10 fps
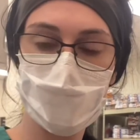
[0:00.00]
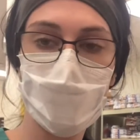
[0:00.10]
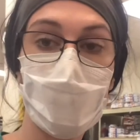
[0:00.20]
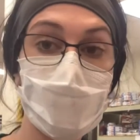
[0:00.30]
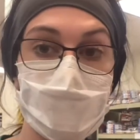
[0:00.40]

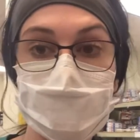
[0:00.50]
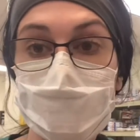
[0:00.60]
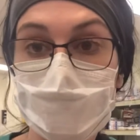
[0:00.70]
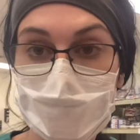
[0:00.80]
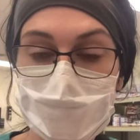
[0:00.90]
Okay, so
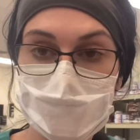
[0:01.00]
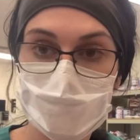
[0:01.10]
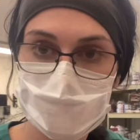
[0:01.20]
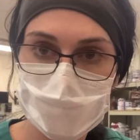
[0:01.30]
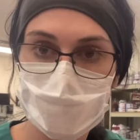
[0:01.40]
for the total
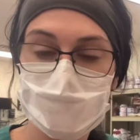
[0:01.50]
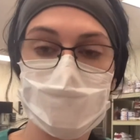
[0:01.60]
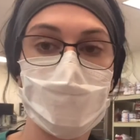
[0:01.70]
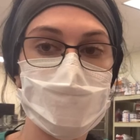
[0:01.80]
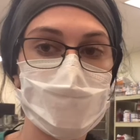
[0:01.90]
solids,
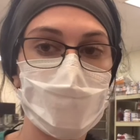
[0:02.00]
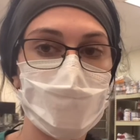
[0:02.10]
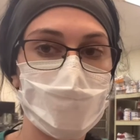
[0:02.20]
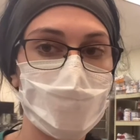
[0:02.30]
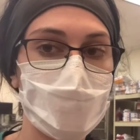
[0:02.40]
once
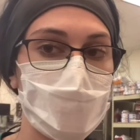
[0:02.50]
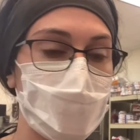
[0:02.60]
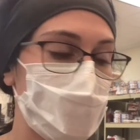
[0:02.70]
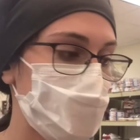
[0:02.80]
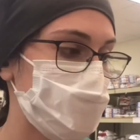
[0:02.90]
everything
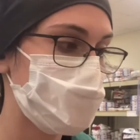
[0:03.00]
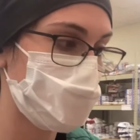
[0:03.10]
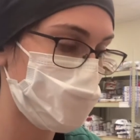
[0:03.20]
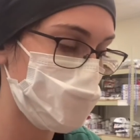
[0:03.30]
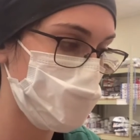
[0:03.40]
is
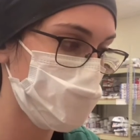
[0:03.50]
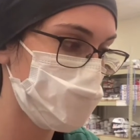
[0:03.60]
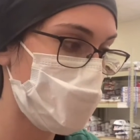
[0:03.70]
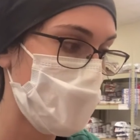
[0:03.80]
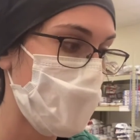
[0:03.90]
centrifuged,
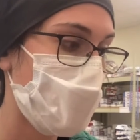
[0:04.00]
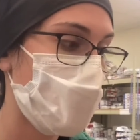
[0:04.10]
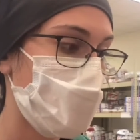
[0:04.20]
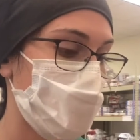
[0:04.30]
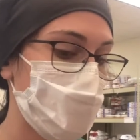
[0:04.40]

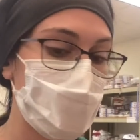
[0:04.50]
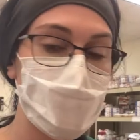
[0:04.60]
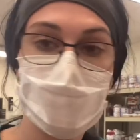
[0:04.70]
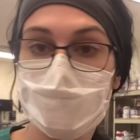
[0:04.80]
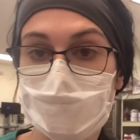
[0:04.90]
and
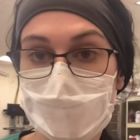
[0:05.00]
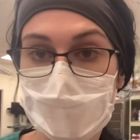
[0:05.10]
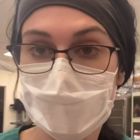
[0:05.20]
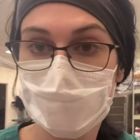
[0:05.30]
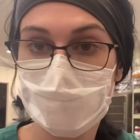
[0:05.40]
you
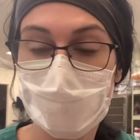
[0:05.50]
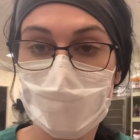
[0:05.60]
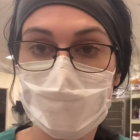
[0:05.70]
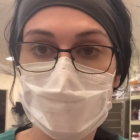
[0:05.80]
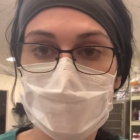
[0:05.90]
read
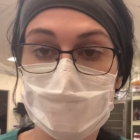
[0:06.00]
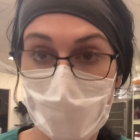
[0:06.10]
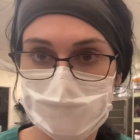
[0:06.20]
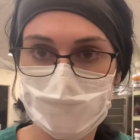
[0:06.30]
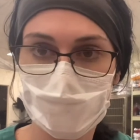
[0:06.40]
the
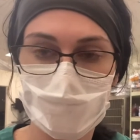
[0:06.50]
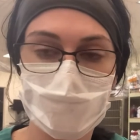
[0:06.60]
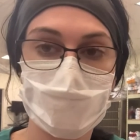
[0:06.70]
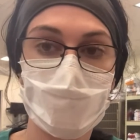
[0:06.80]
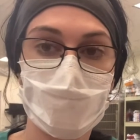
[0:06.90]
Paxil volume
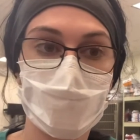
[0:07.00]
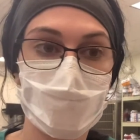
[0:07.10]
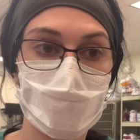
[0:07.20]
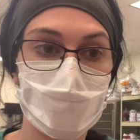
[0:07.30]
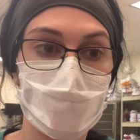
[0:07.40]

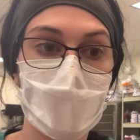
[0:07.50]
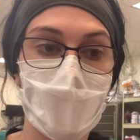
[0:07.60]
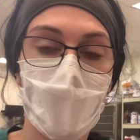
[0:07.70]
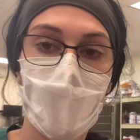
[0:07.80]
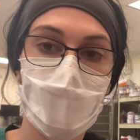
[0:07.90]
for
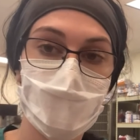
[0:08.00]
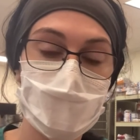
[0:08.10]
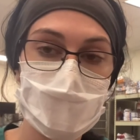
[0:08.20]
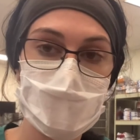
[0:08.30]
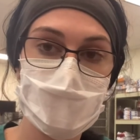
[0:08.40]

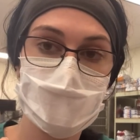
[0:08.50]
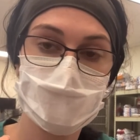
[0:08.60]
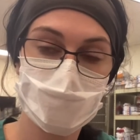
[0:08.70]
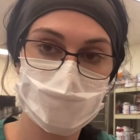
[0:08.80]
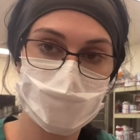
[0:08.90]
the
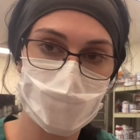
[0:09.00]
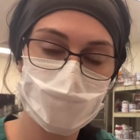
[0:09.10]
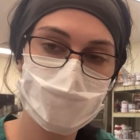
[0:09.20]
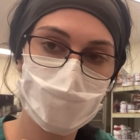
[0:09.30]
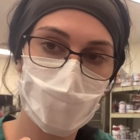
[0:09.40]
total
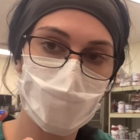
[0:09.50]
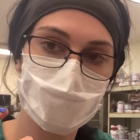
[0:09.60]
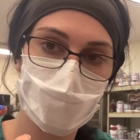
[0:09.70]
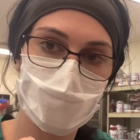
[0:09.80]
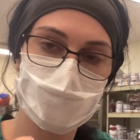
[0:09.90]
solids,
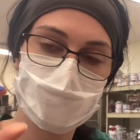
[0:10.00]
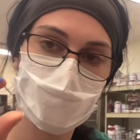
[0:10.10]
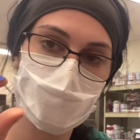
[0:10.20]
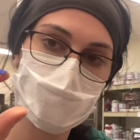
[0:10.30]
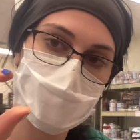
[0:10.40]
there's gonna
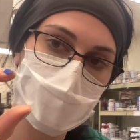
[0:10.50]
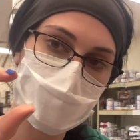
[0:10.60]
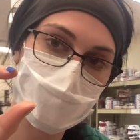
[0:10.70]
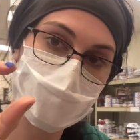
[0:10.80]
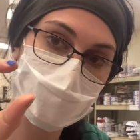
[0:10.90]
be
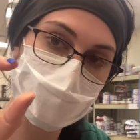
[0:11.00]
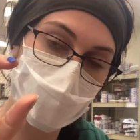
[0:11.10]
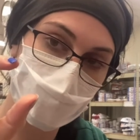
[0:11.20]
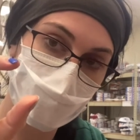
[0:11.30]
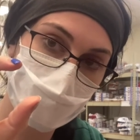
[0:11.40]

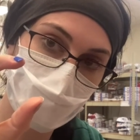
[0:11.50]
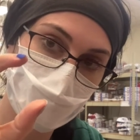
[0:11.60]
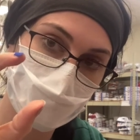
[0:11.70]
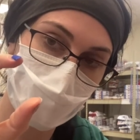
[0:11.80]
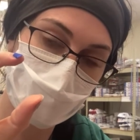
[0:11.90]
serum
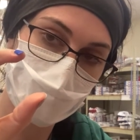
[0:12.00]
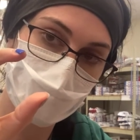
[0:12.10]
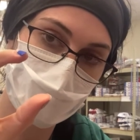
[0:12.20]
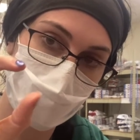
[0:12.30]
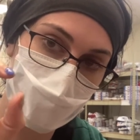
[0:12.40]
right
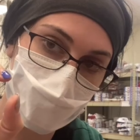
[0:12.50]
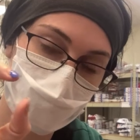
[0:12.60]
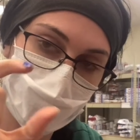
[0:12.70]
above